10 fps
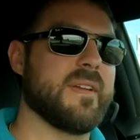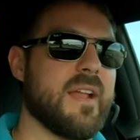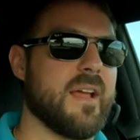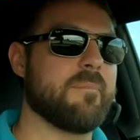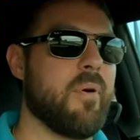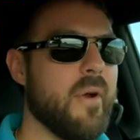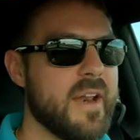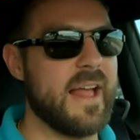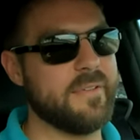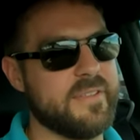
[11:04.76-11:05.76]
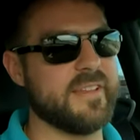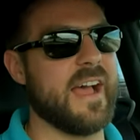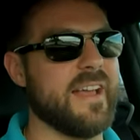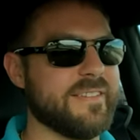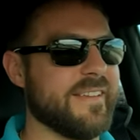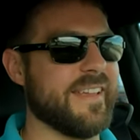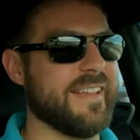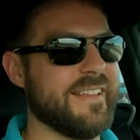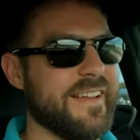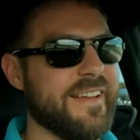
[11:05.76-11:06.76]
And I pointed out to the guys, I'm
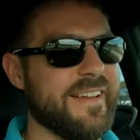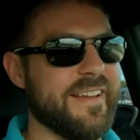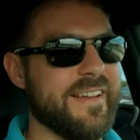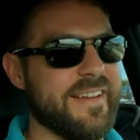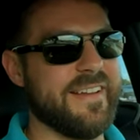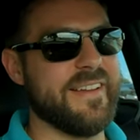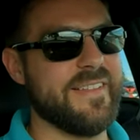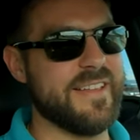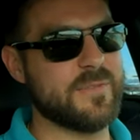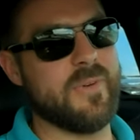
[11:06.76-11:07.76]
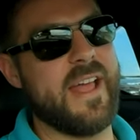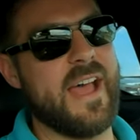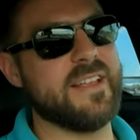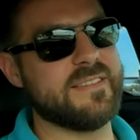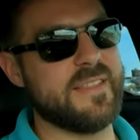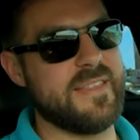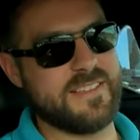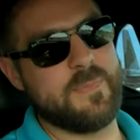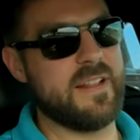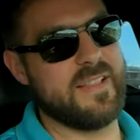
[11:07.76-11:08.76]
like, this one has
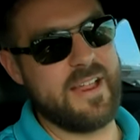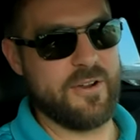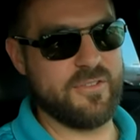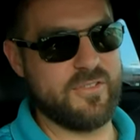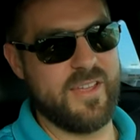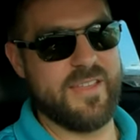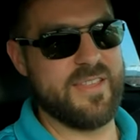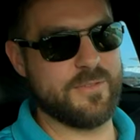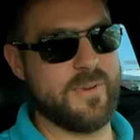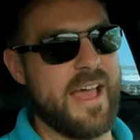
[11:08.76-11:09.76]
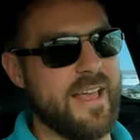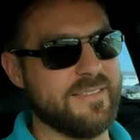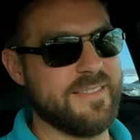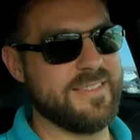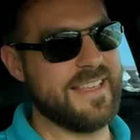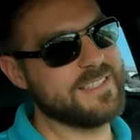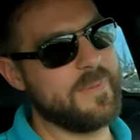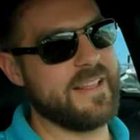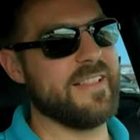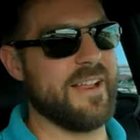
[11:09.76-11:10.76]
this many letters, this one has this
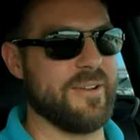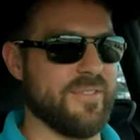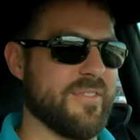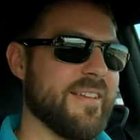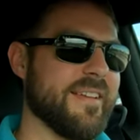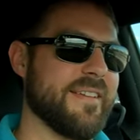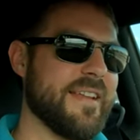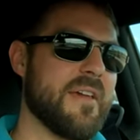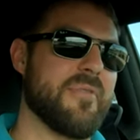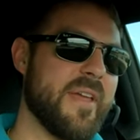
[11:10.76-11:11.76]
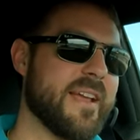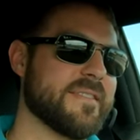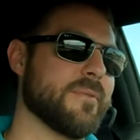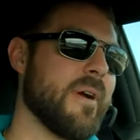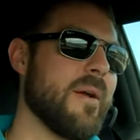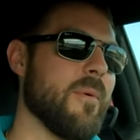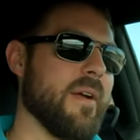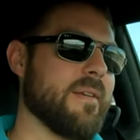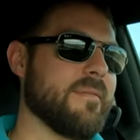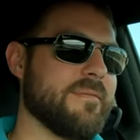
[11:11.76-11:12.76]
many letters. Do you think it's the right
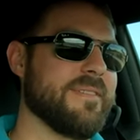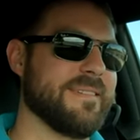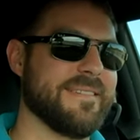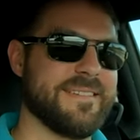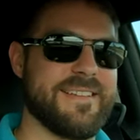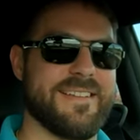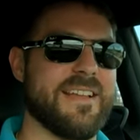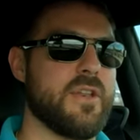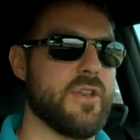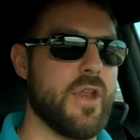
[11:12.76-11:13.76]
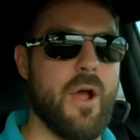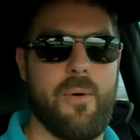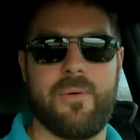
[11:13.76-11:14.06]
one? No.